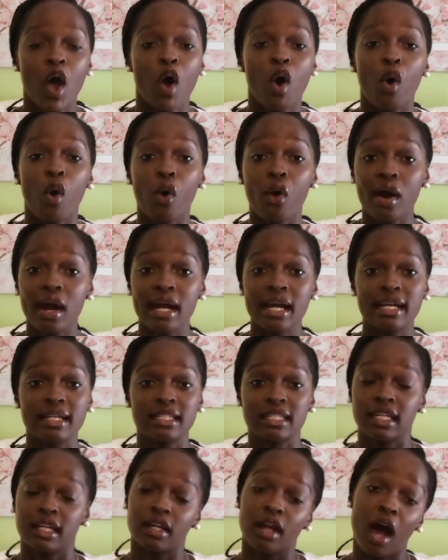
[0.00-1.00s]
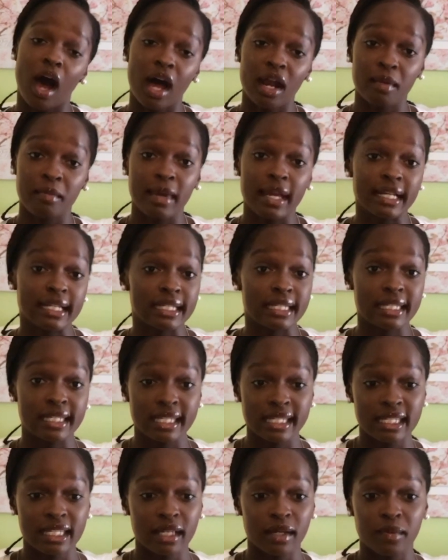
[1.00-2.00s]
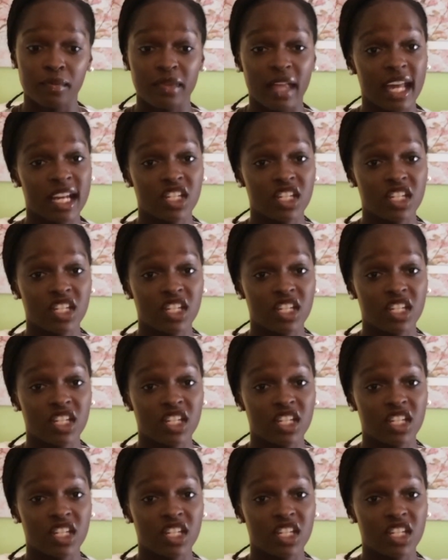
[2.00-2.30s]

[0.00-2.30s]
Or is it an automated system that